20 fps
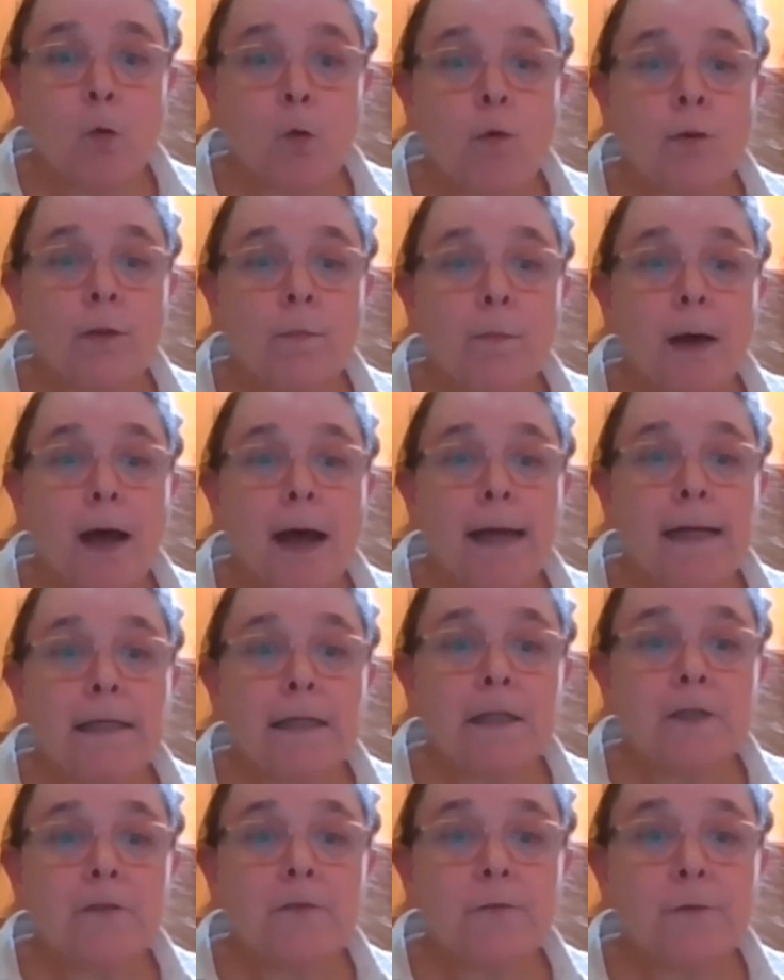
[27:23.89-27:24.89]
When the pie
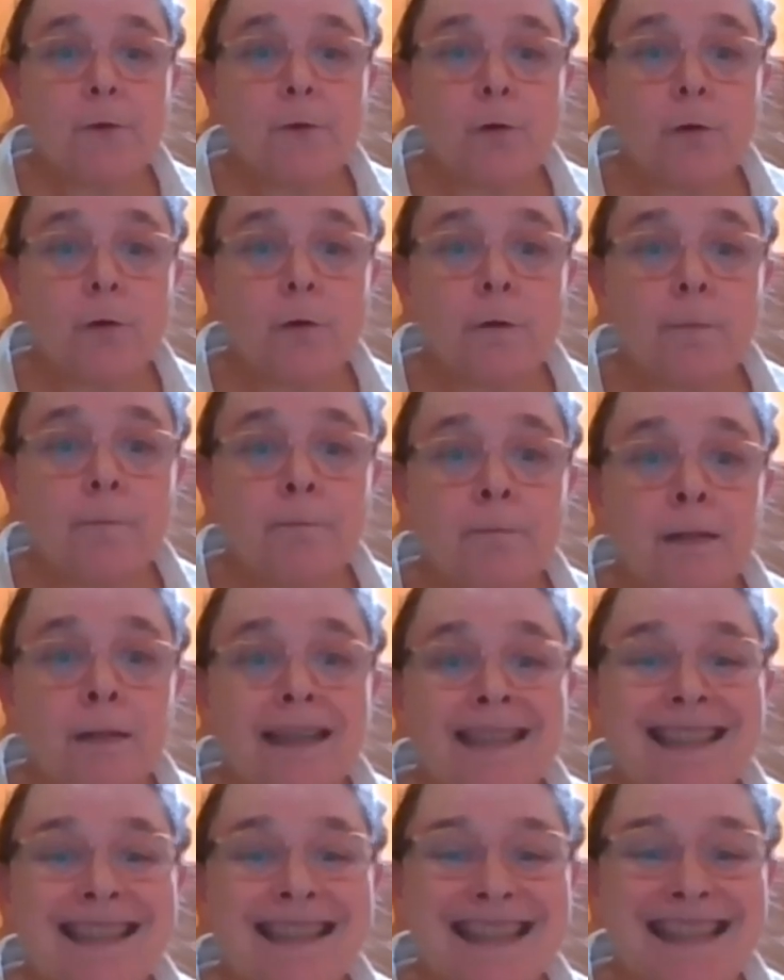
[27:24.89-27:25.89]
is full,
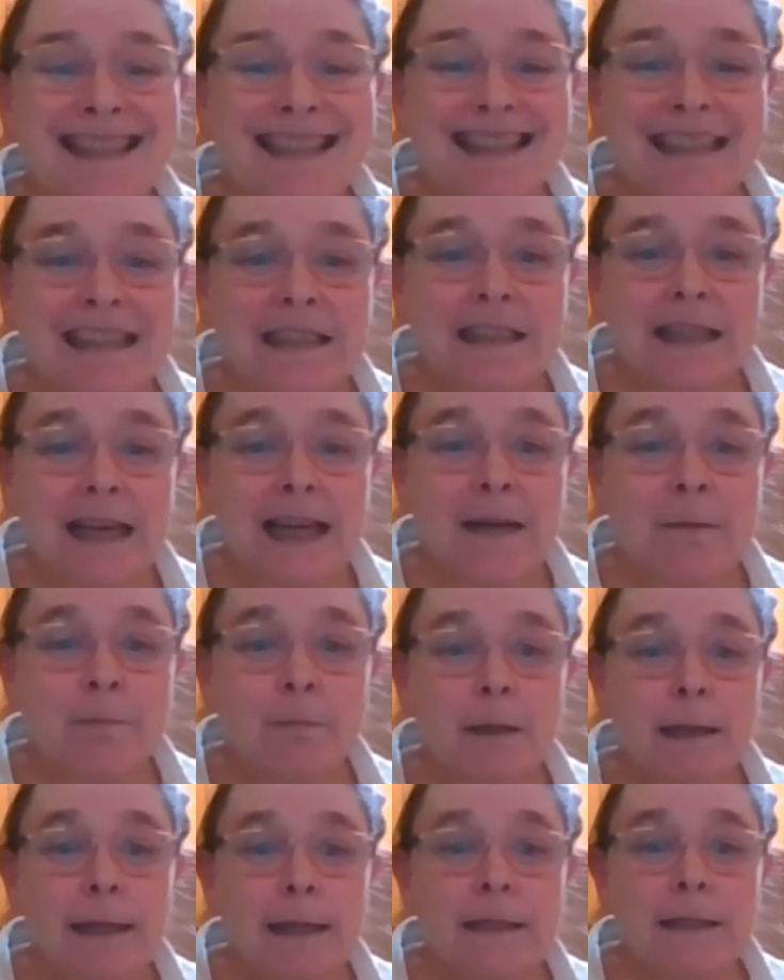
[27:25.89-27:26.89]
seal it and
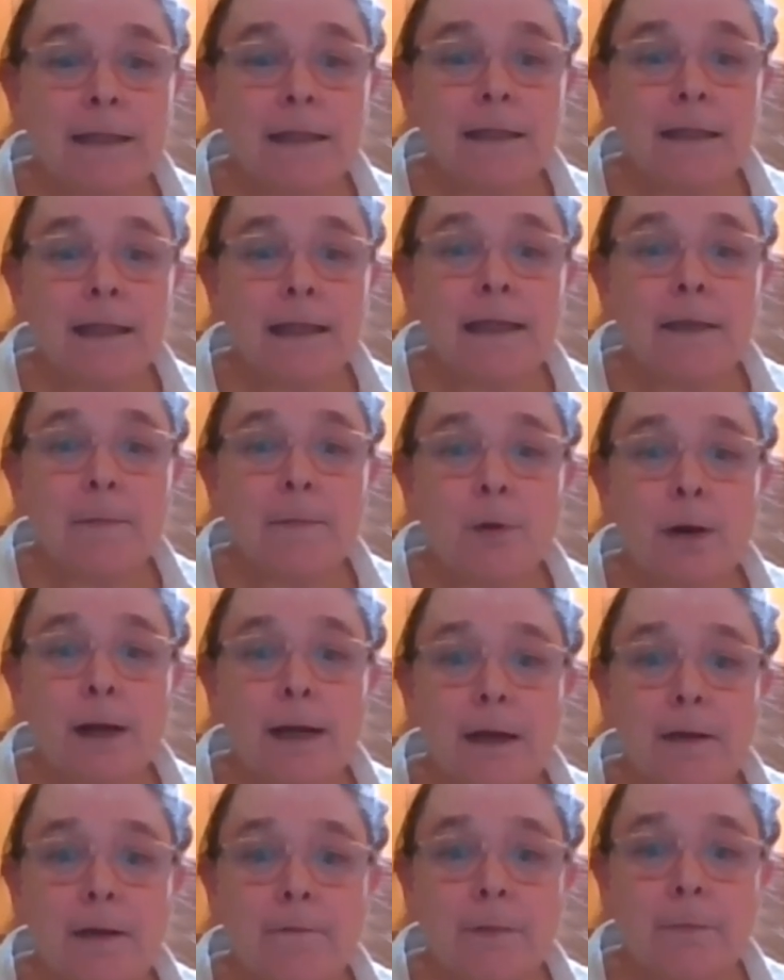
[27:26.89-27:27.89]
place it in the
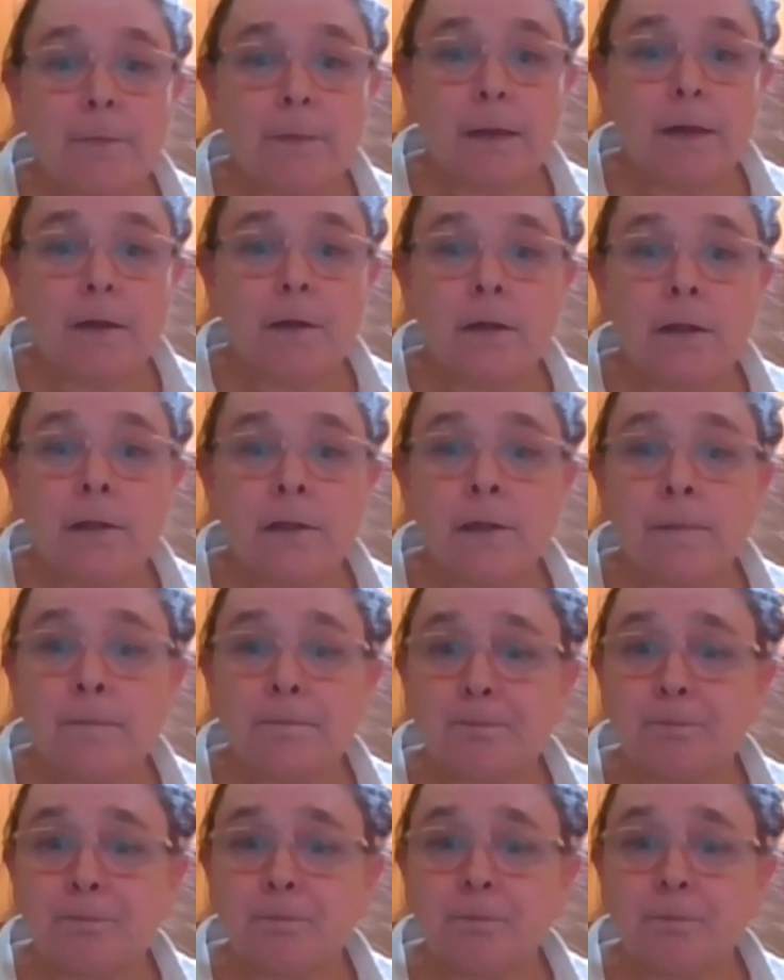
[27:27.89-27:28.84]
bread oven because